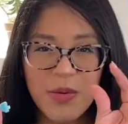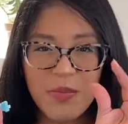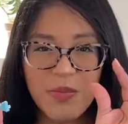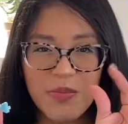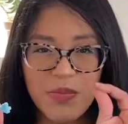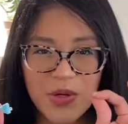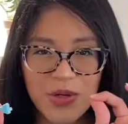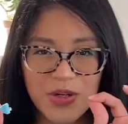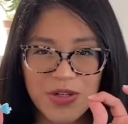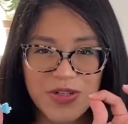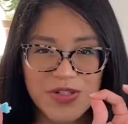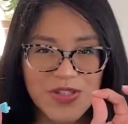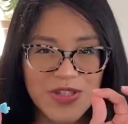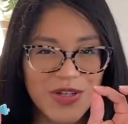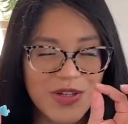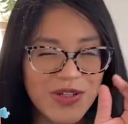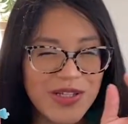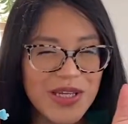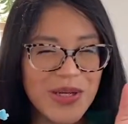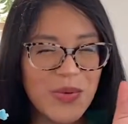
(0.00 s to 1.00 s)
boogers that
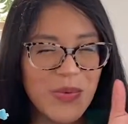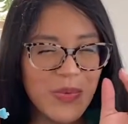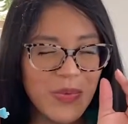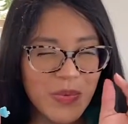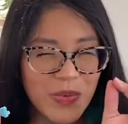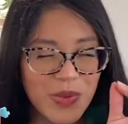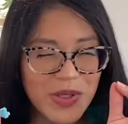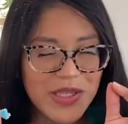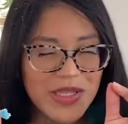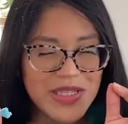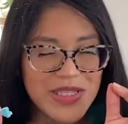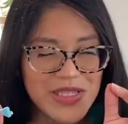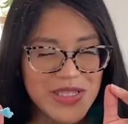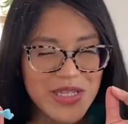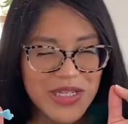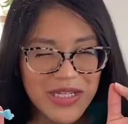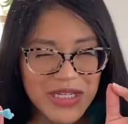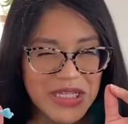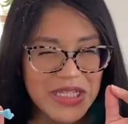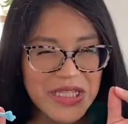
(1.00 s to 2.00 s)
are like really
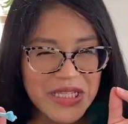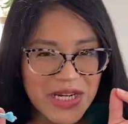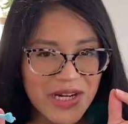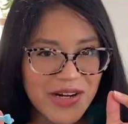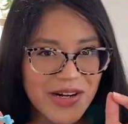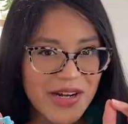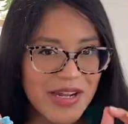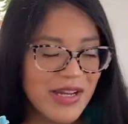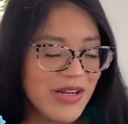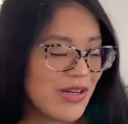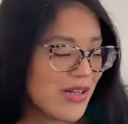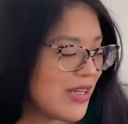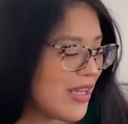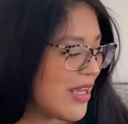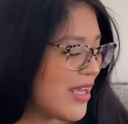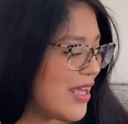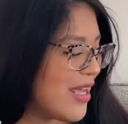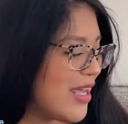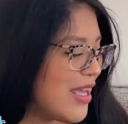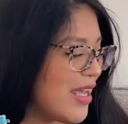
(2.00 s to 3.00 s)
stuck in there, and
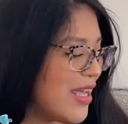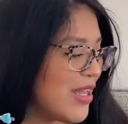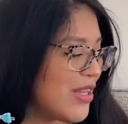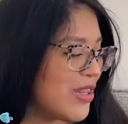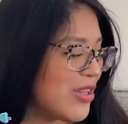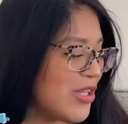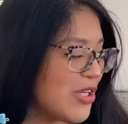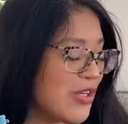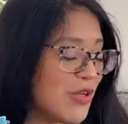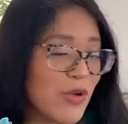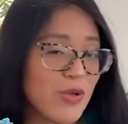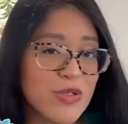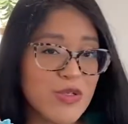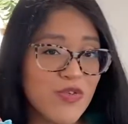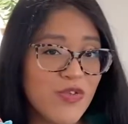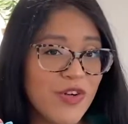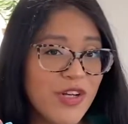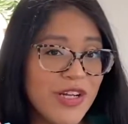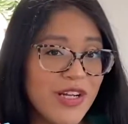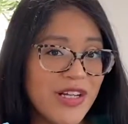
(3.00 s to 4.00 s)
the nose
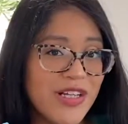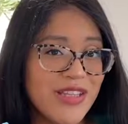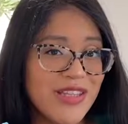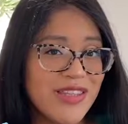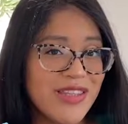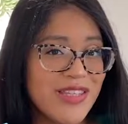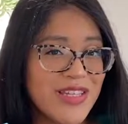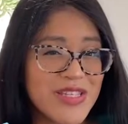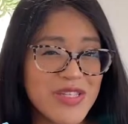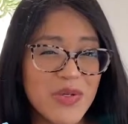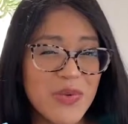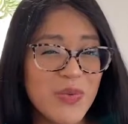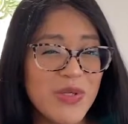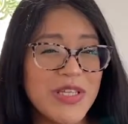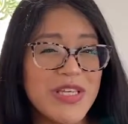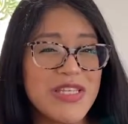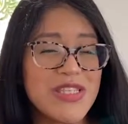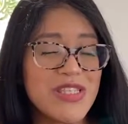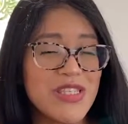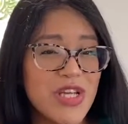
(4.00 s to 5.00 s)
Frida doesn't
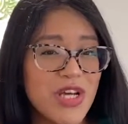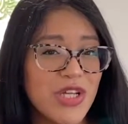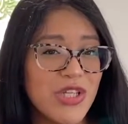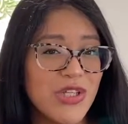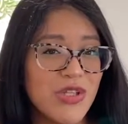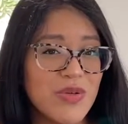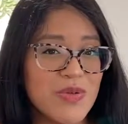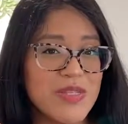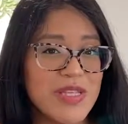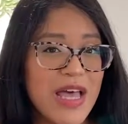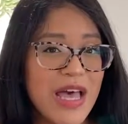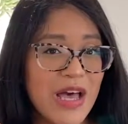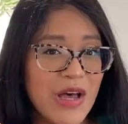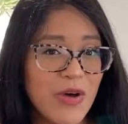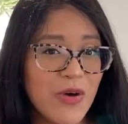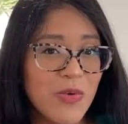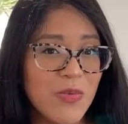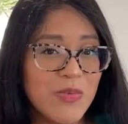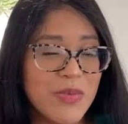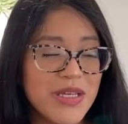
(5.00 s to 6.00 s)
really suck those
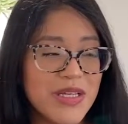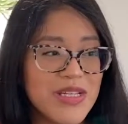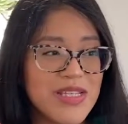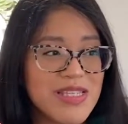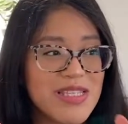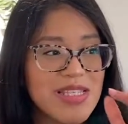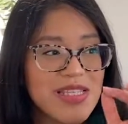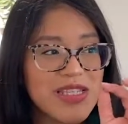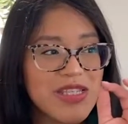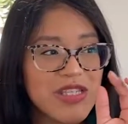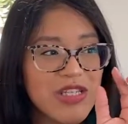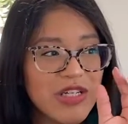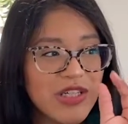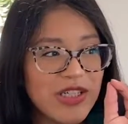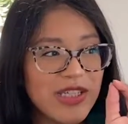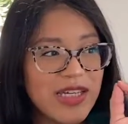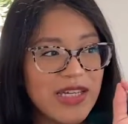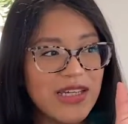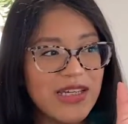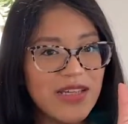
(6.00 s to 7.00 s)
out because since they're
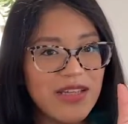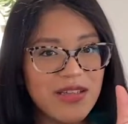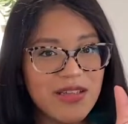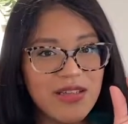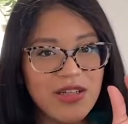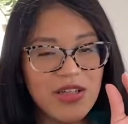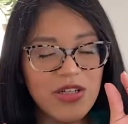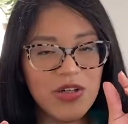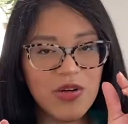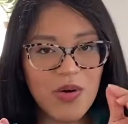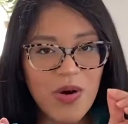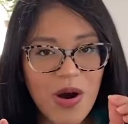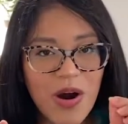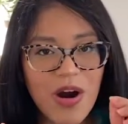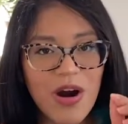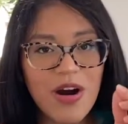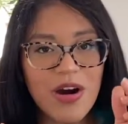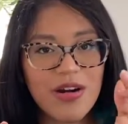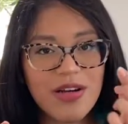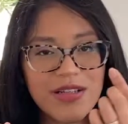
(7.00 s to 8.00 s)
like, you know,
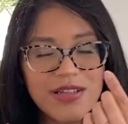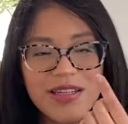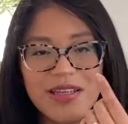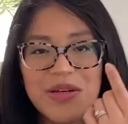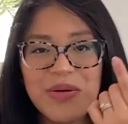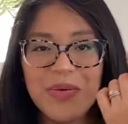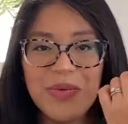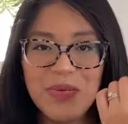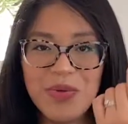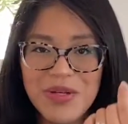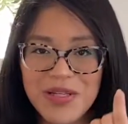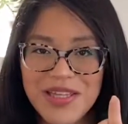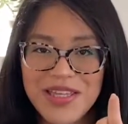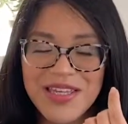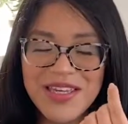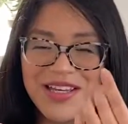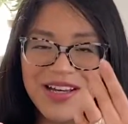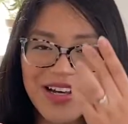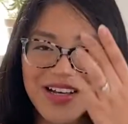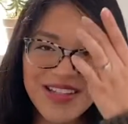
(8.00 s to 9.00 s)
hard and like really
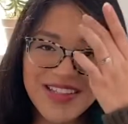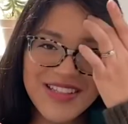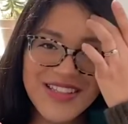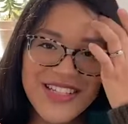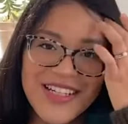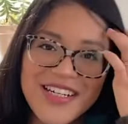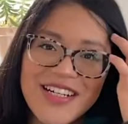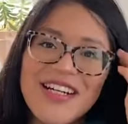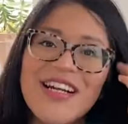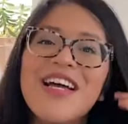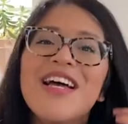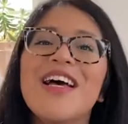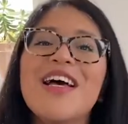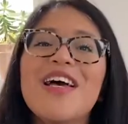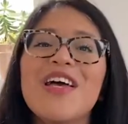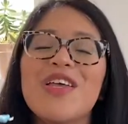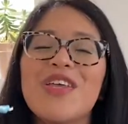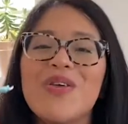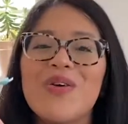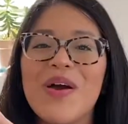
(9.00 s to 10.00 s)
on there,
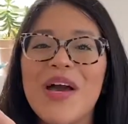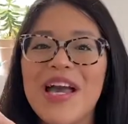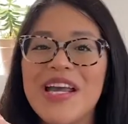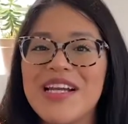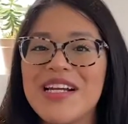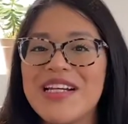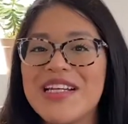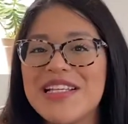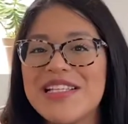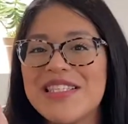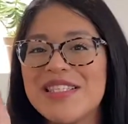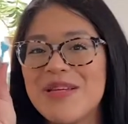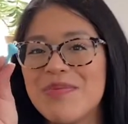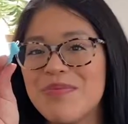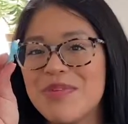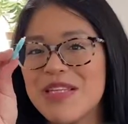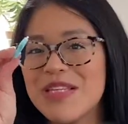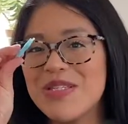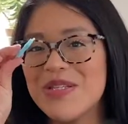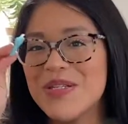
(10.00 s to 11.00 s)
you kind of need
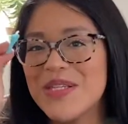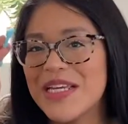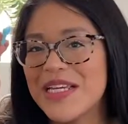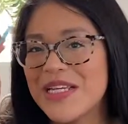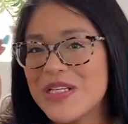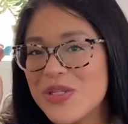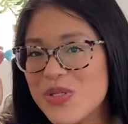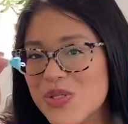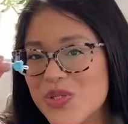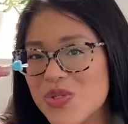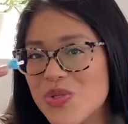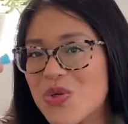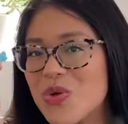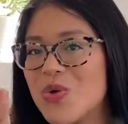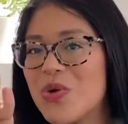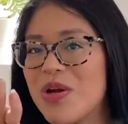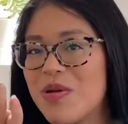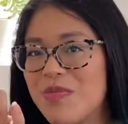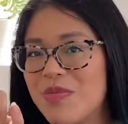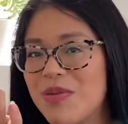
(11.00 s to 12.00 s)
something to like
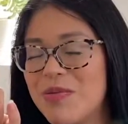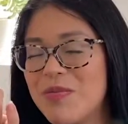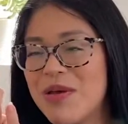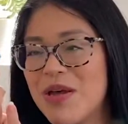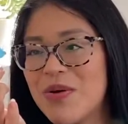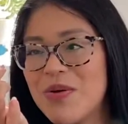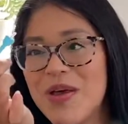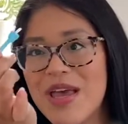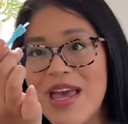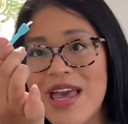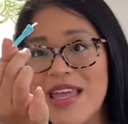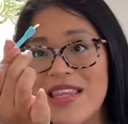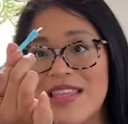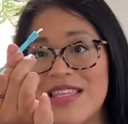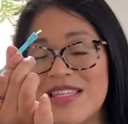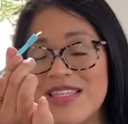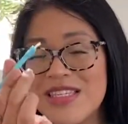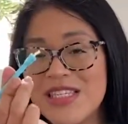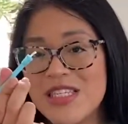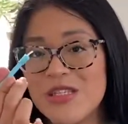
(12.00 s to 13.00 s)
scrape them out. And
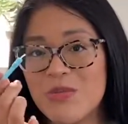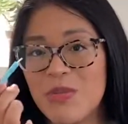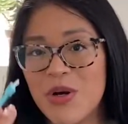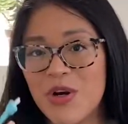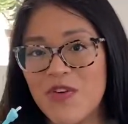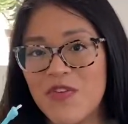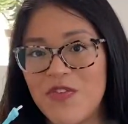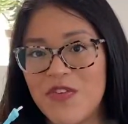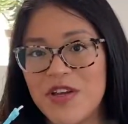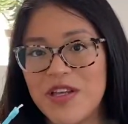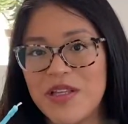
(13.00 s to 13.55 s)
this is perfect